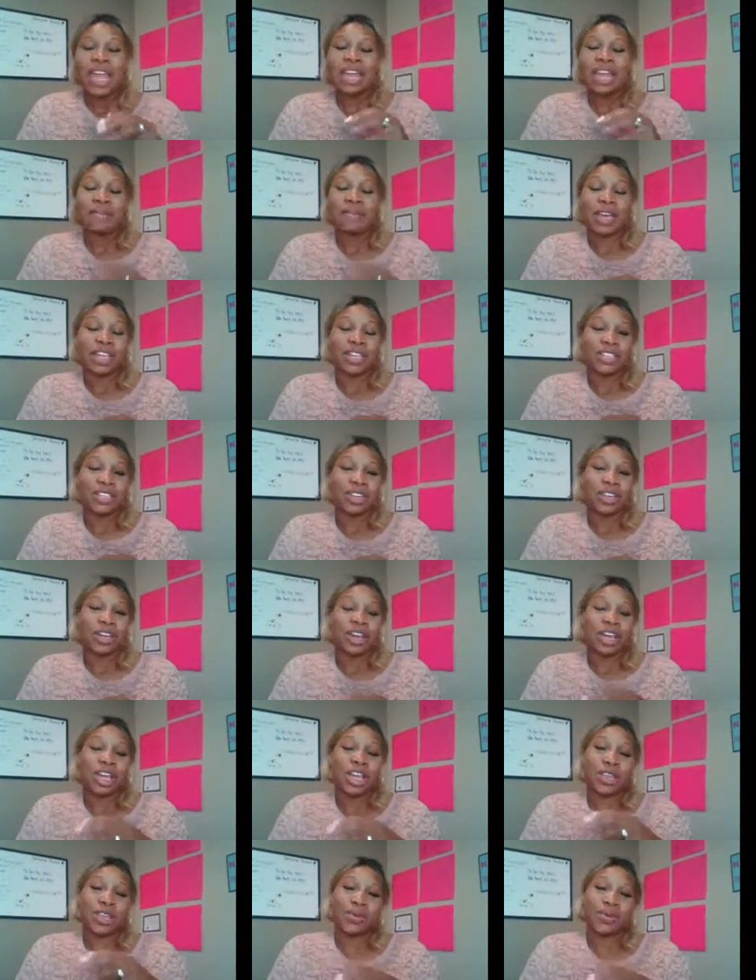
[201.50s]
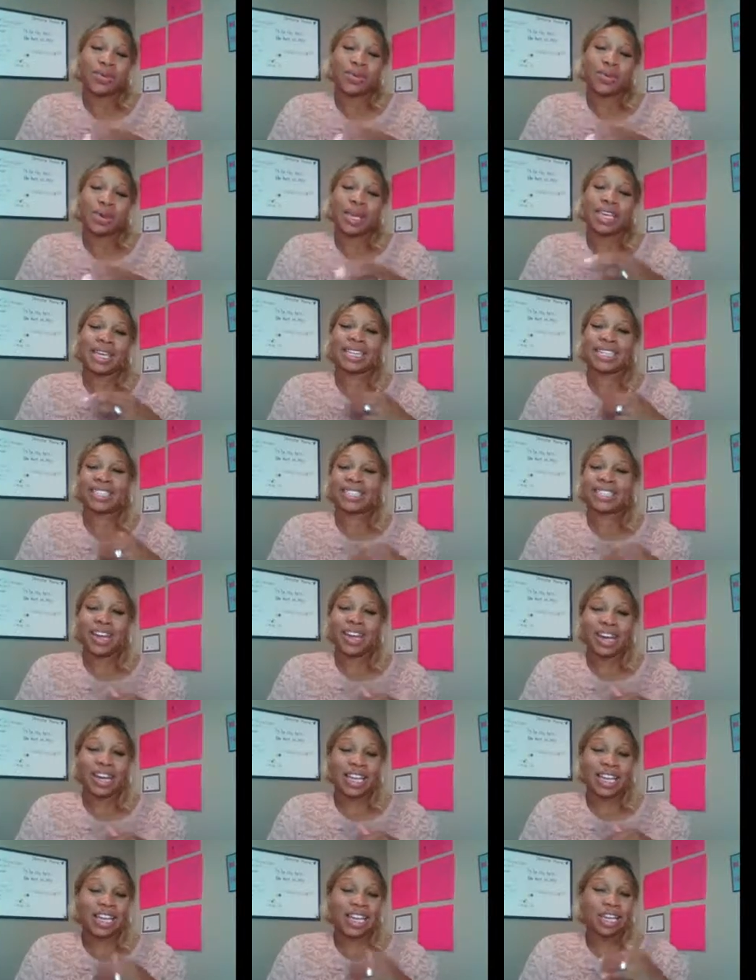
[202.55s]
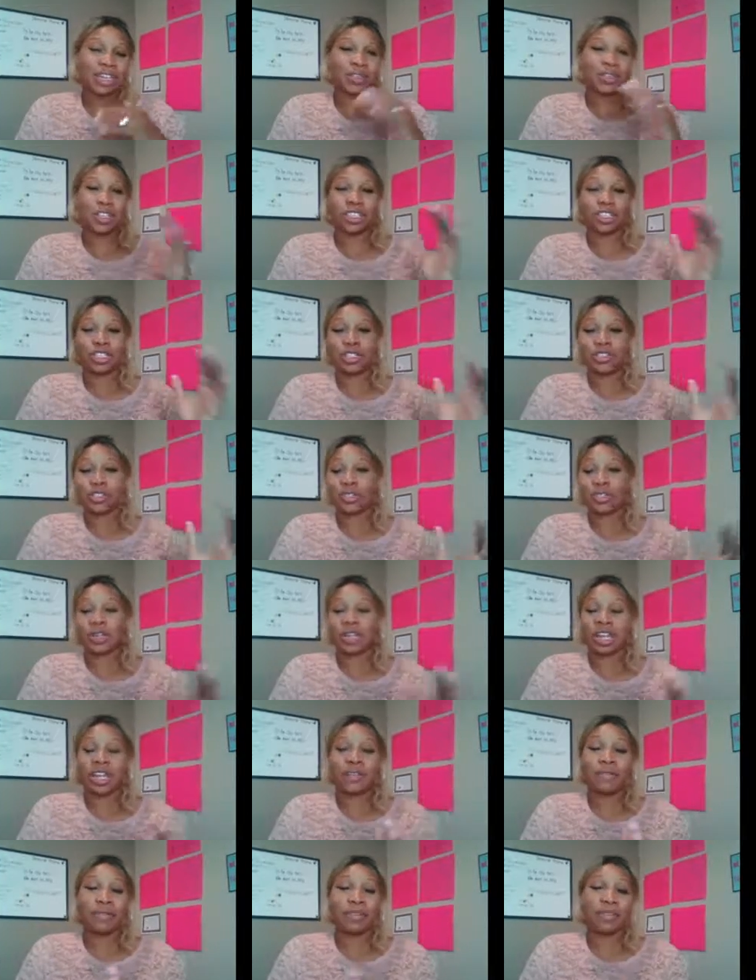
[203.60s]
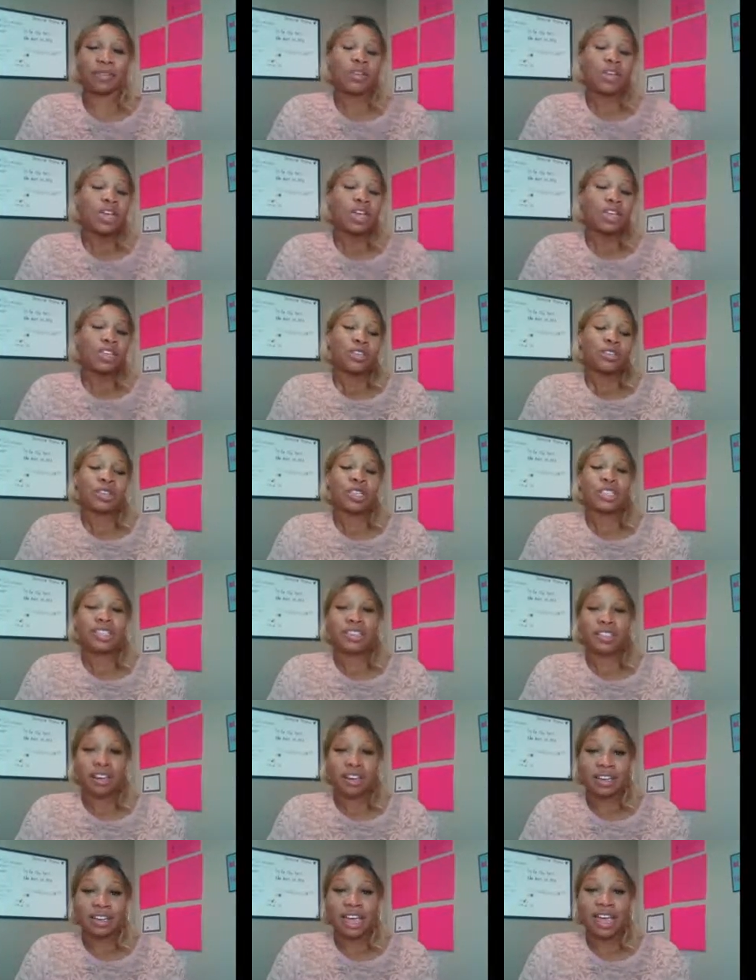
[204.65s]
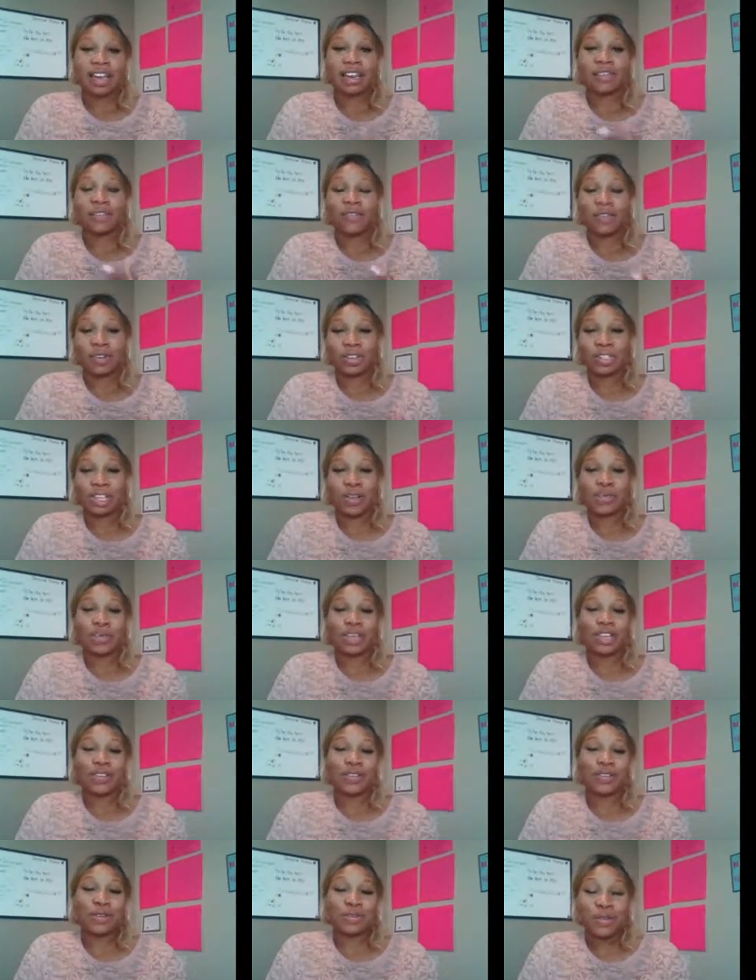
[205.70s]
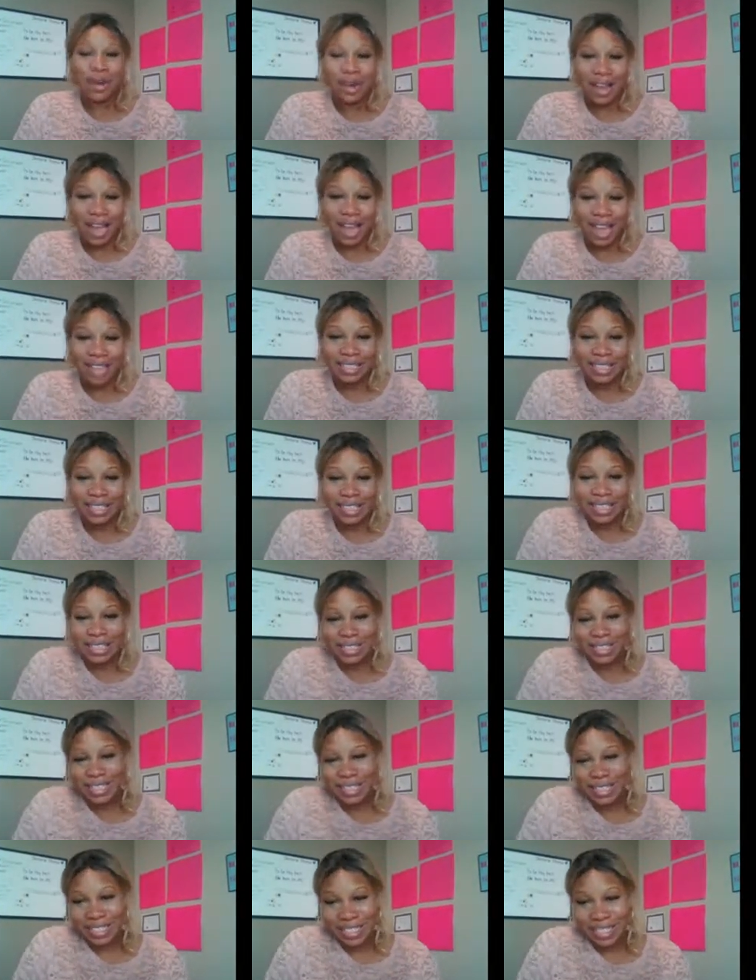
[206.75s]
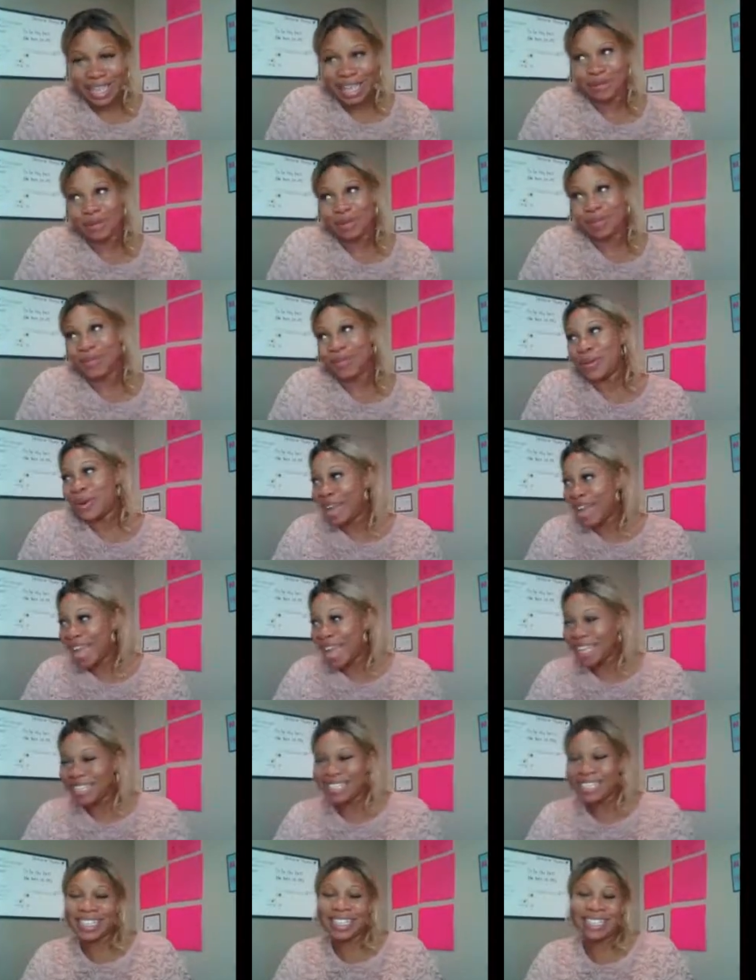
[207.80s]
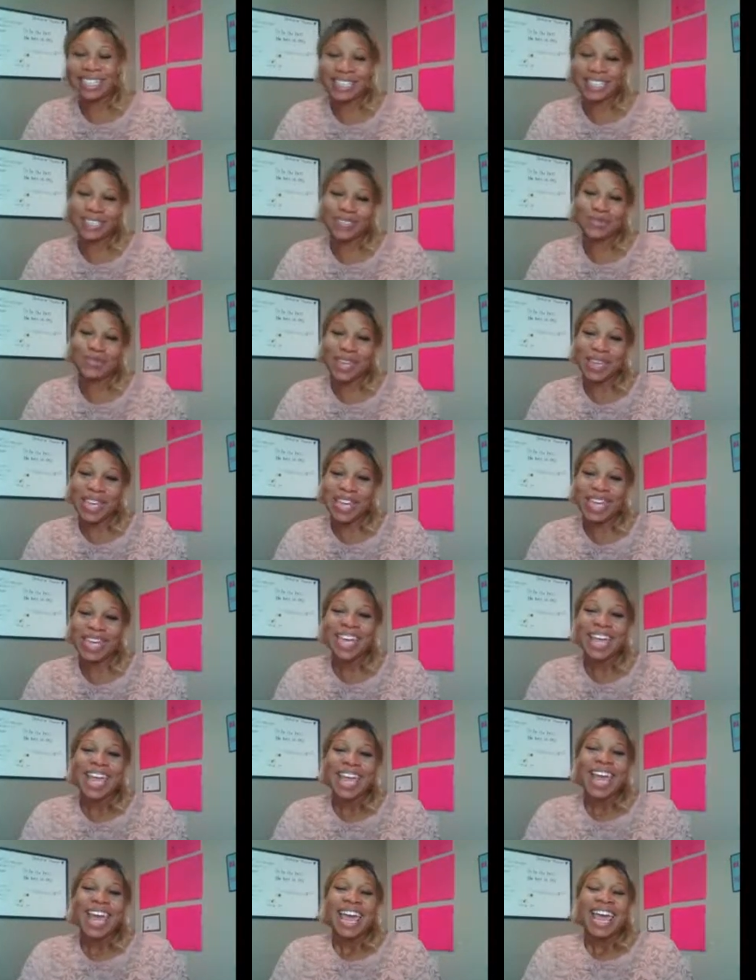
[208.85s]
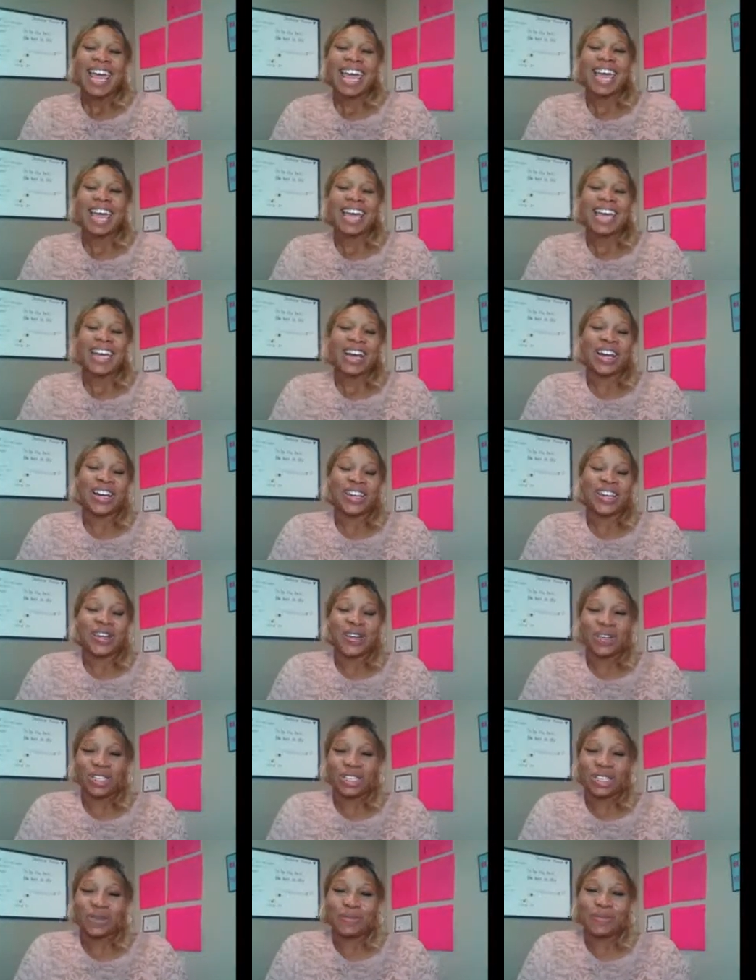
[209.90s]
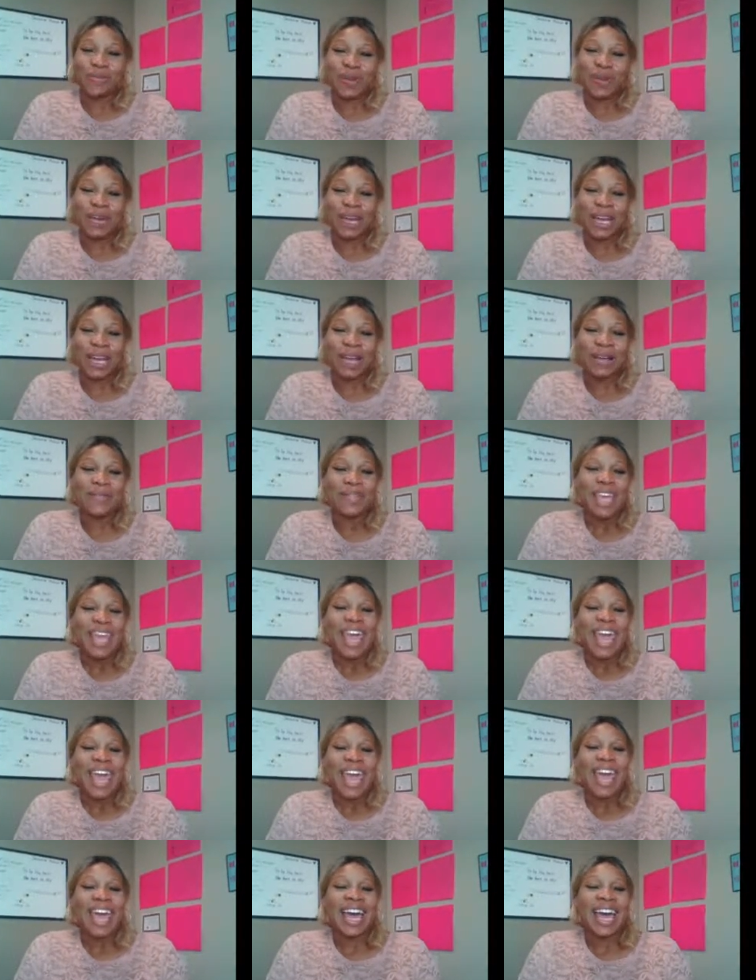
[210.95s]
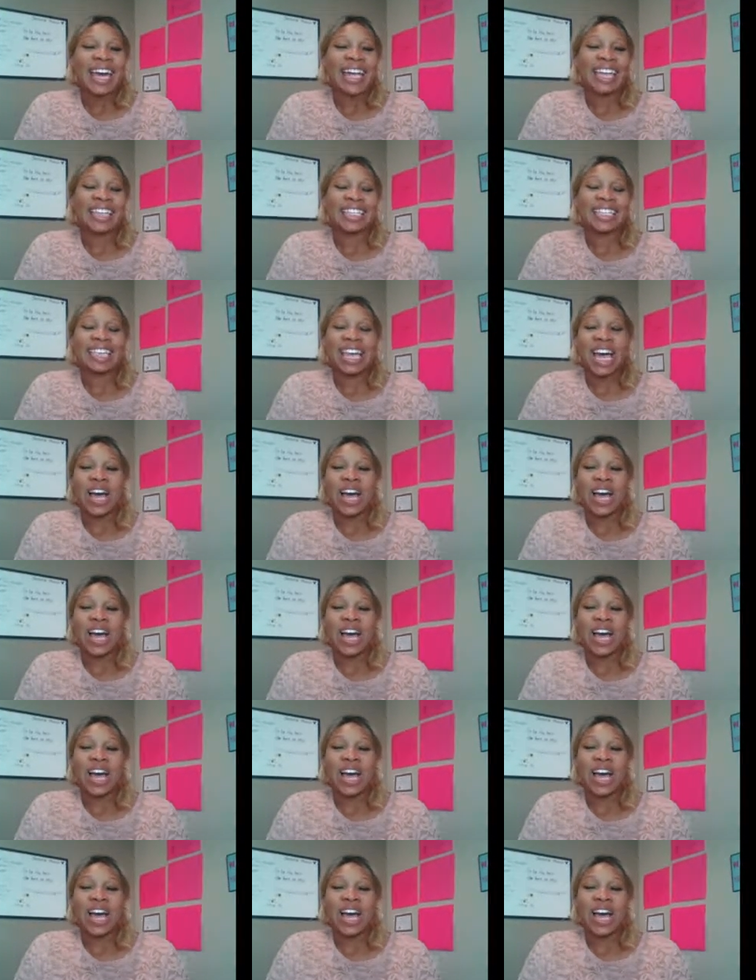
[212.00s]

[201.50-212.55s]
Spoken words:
and make sure you get started, and you can choose what level you'll get started at. And of course, that will give you more access to the team and more access to me and our coaching program. And